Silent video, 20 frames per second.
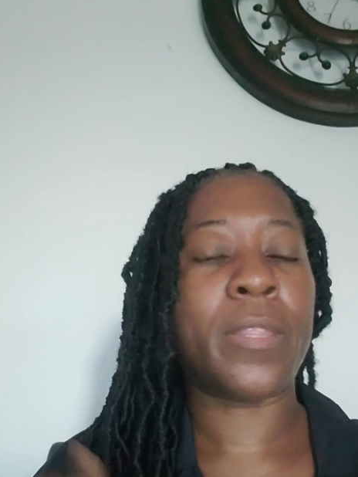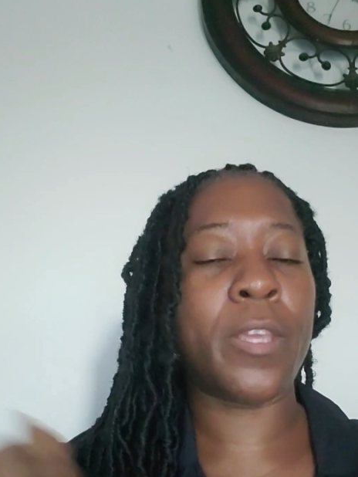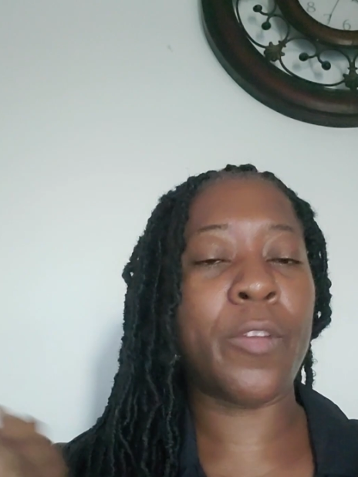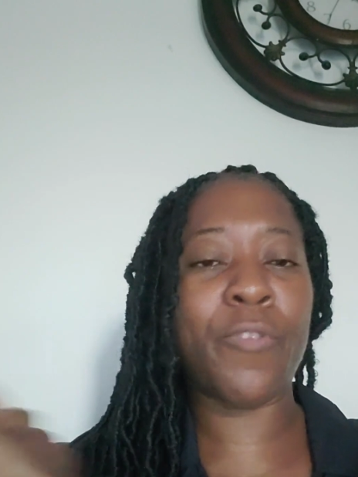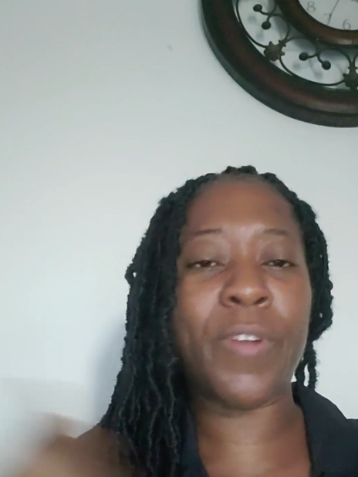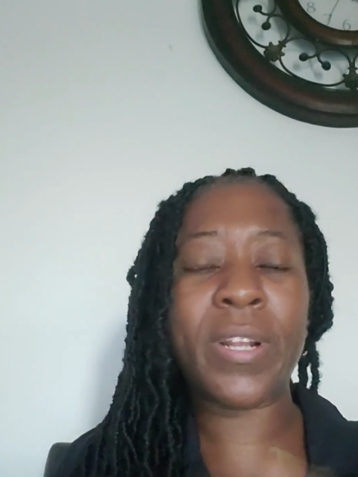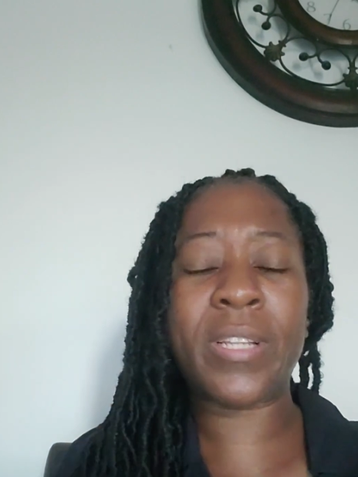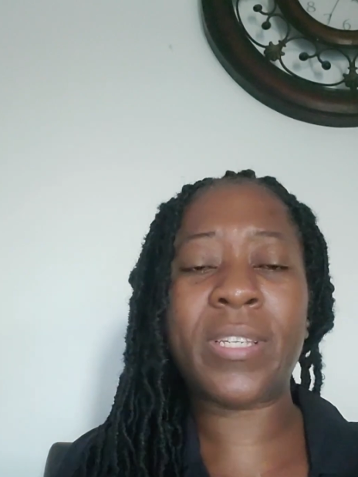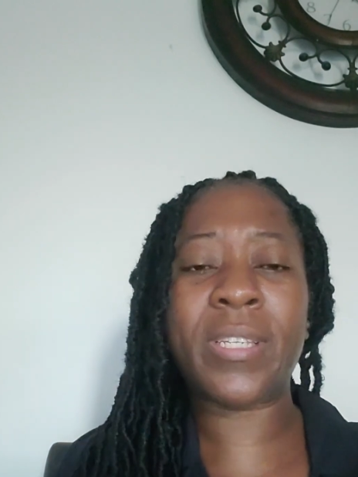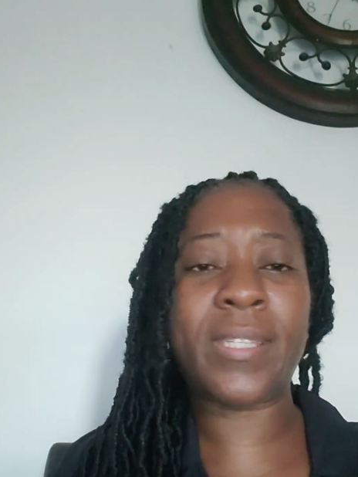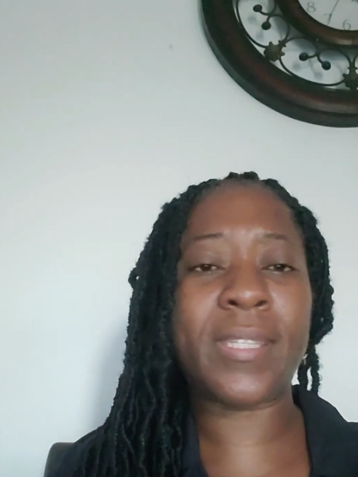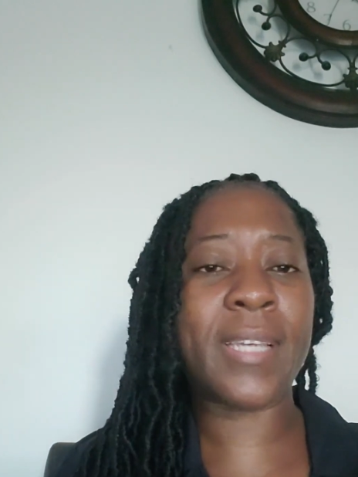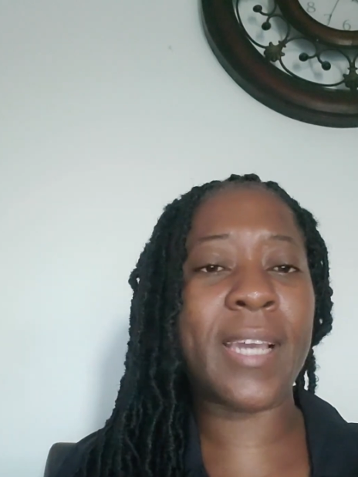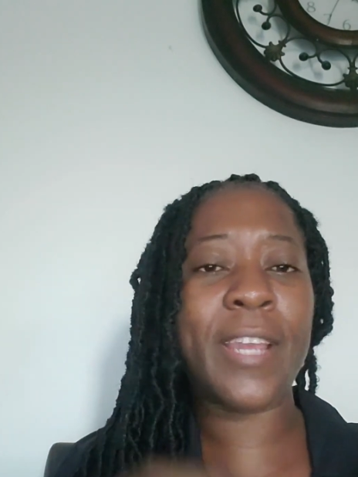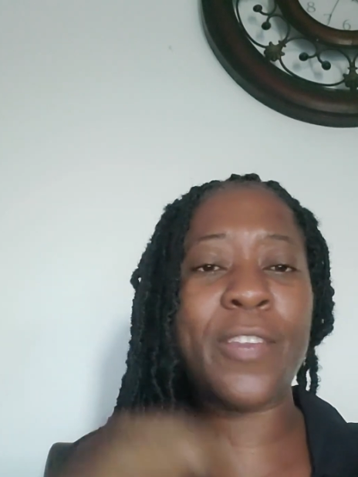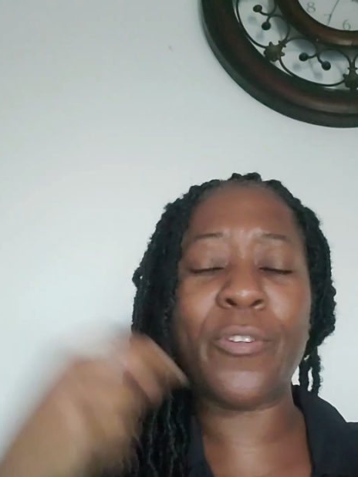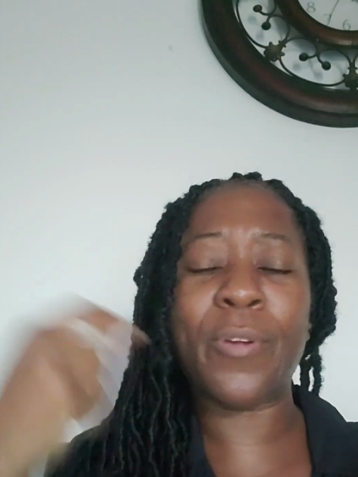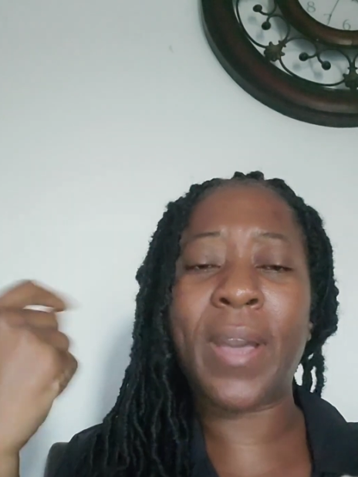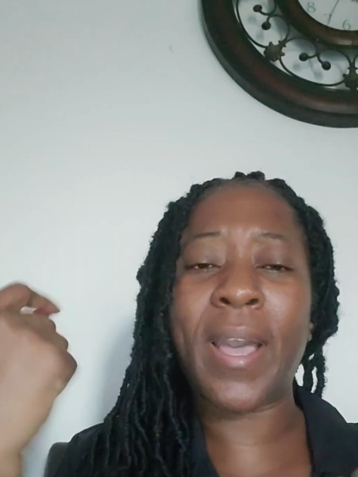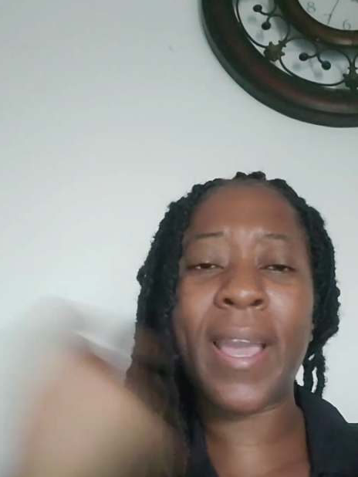They're ready to
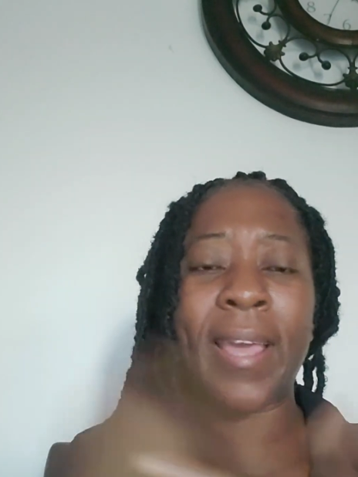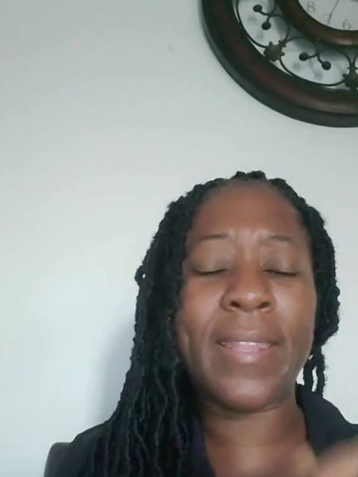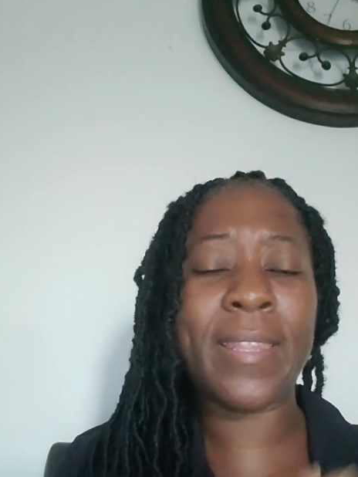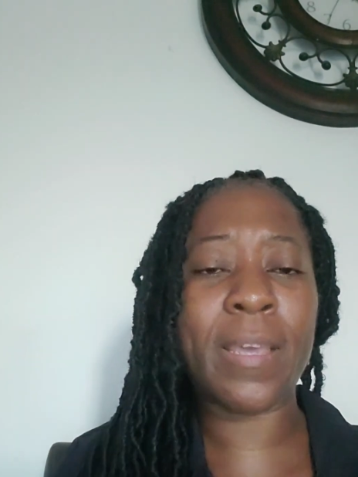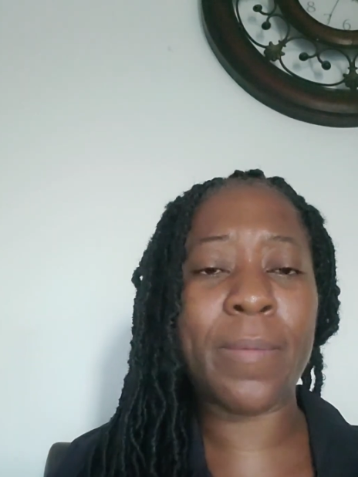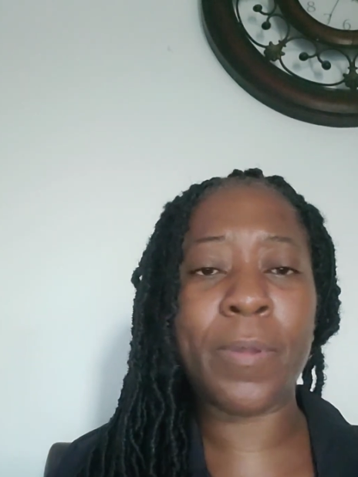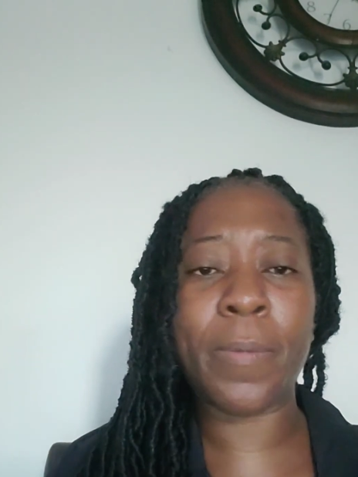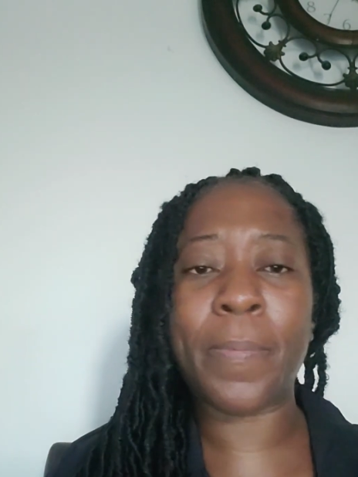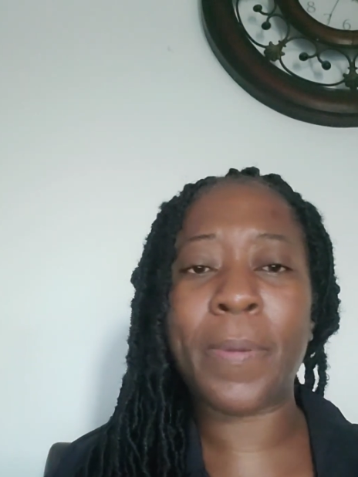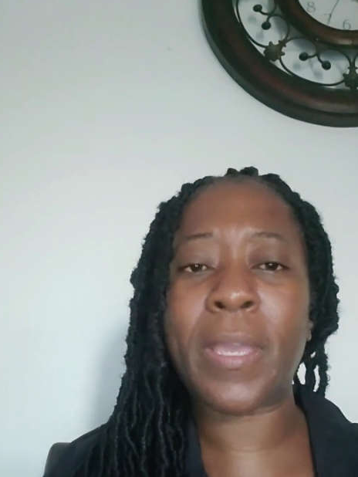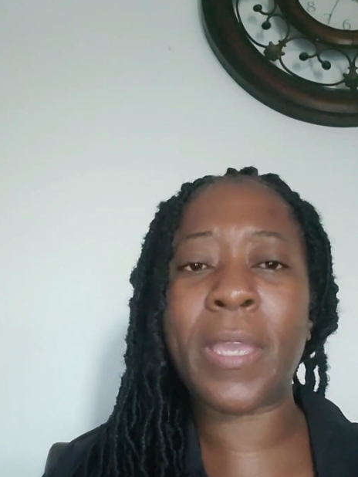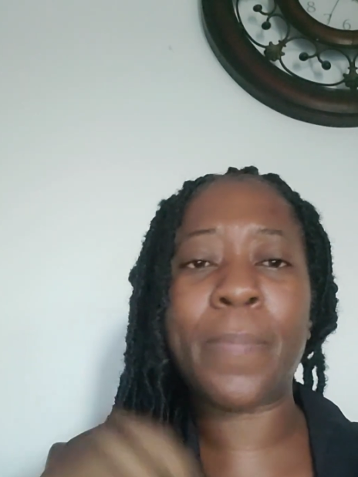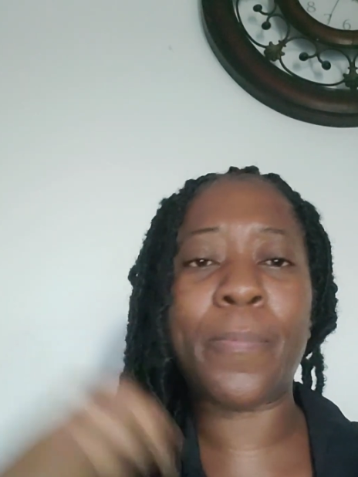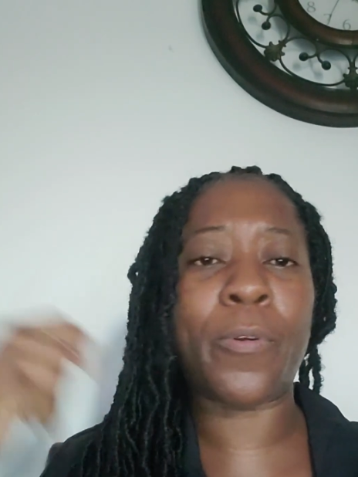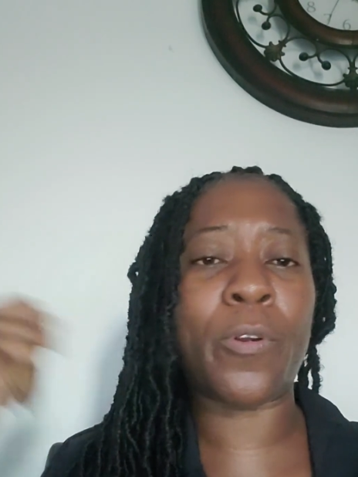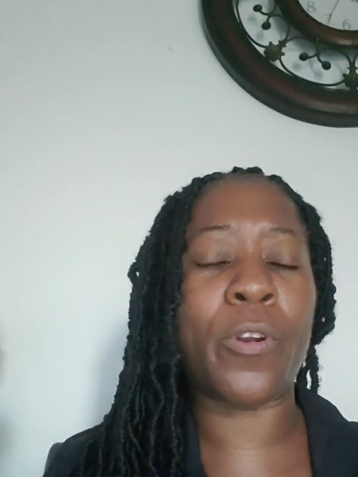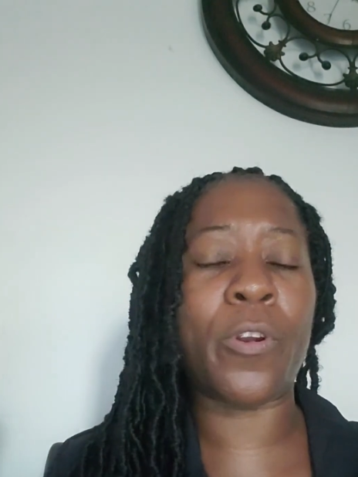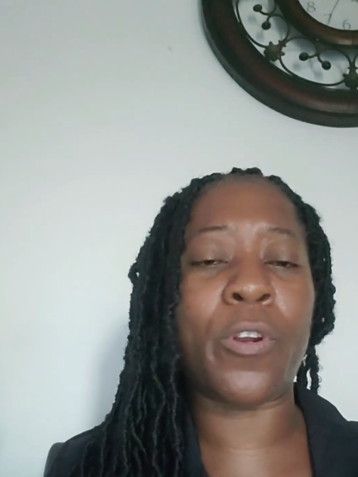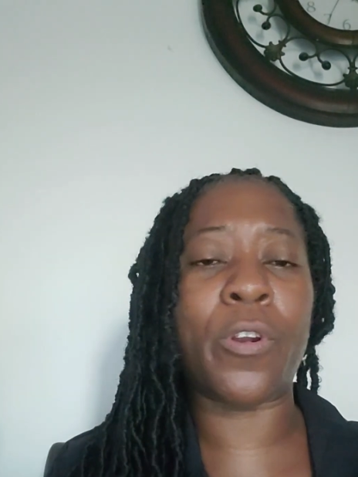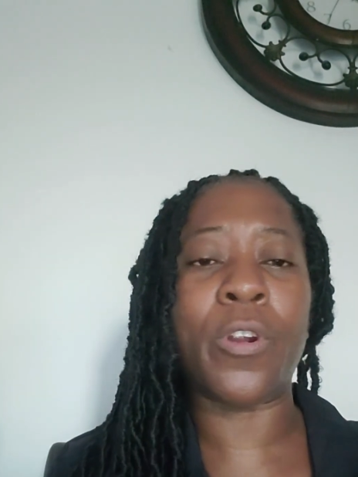sign. You hand them the
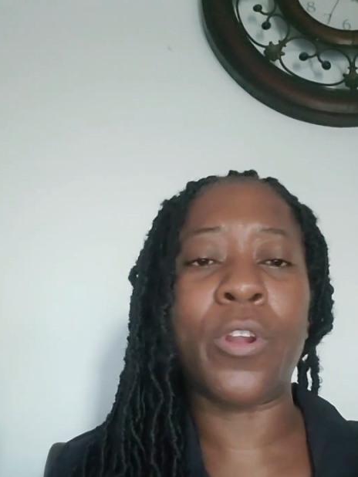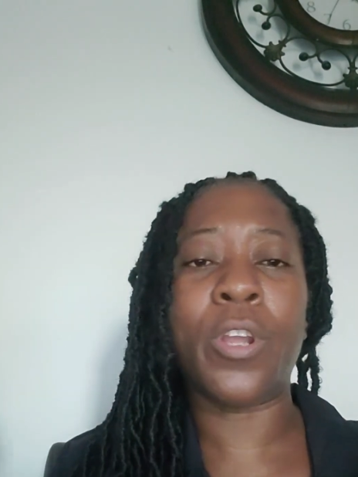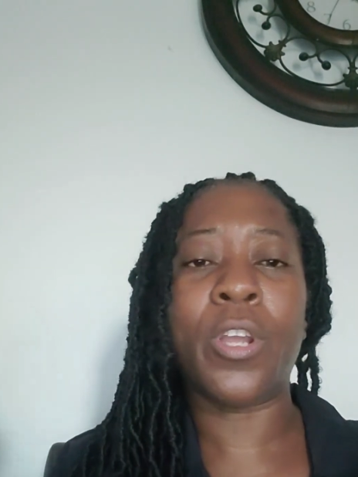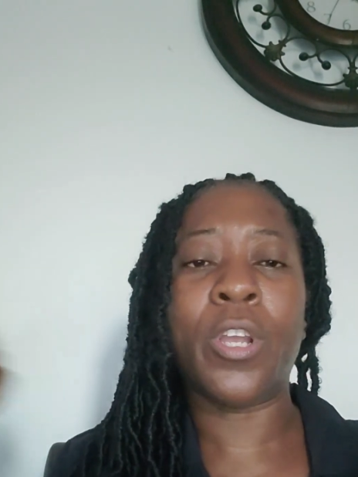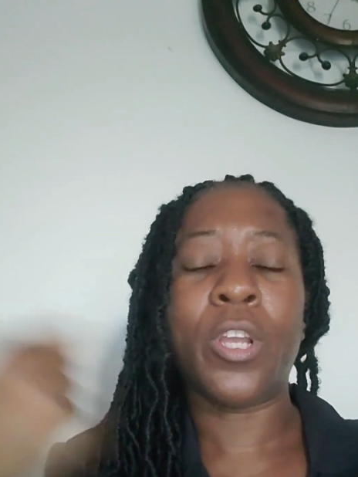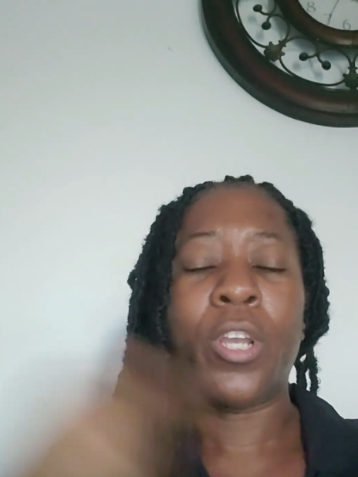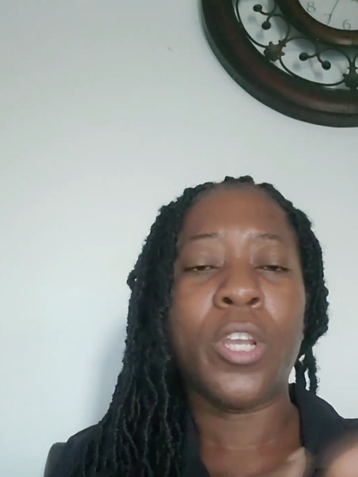paper.